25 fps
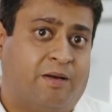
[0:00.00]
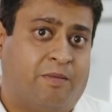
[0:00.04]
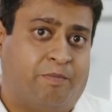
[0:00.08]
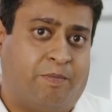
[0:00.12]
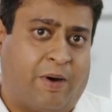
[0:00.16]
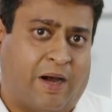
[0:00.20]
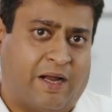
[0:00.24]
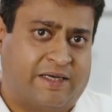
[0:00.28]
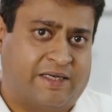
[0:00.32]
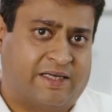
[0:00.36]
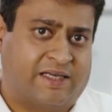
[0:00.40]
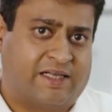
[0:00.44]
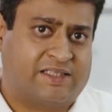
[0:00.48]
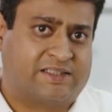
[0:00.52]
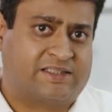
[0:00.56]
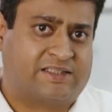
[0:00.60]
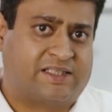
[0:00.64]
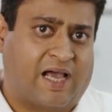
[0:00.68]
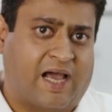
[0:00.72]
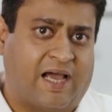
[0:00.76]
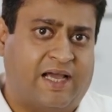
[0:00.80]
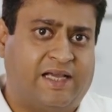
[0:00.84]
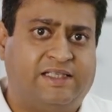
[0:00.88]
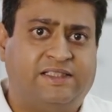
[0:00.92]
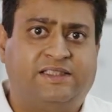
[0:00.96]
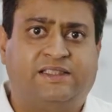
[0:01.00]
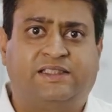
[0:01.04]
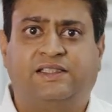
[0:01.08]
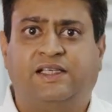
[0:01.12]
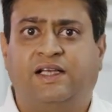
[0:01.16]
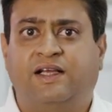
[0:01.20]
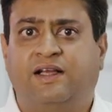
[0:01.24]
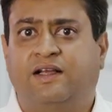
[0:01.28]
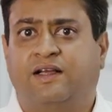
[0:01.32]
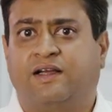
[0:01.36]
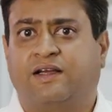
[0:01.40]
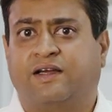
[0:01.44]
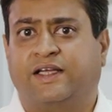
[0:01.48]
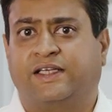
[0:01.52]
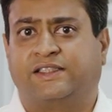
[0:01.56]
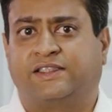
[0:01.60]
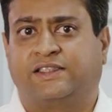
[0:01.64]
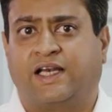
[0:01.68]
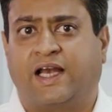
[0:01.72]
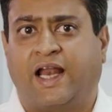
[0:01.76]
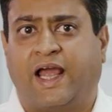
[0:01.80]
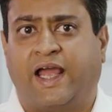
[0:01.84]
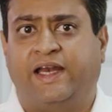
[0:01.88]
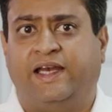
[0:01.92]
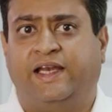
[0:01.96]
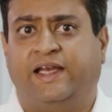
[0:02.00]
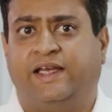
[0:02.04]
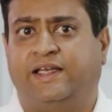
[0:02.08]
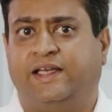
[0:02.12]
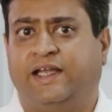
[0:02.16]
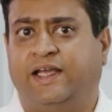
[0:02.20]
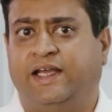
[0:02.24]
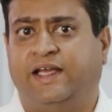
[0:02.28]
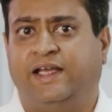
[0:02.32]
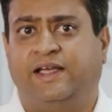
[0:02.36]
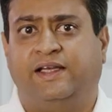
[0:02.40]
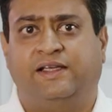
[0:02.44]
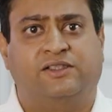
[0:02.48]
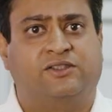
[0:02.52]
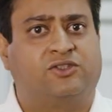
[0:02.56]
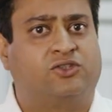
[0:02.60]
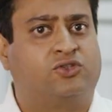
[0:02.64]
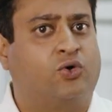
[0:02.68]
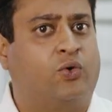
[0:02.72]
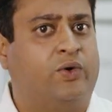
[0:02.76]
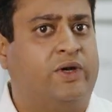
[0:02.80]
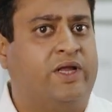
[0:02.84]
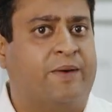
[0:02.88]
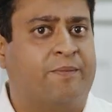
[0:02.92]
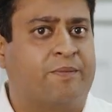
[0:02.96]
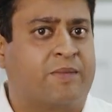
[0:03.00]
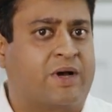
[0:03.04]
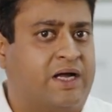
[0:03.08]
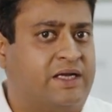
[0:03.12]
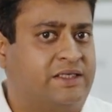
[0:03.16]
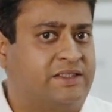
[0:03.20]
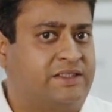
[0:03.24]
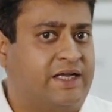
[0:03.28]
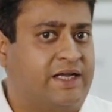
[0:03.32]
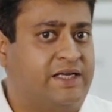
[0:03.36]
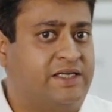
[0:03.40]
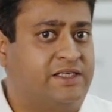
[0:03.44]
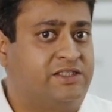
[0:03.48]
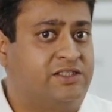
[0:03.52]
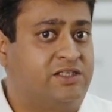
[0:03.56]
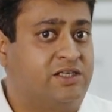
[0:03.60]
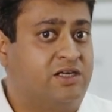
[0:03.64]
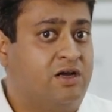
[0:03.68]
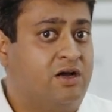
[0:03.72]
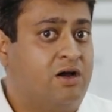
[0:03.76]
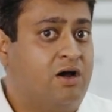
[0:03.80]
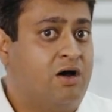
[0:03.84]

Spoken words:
particle size, crystallinity, sodium content,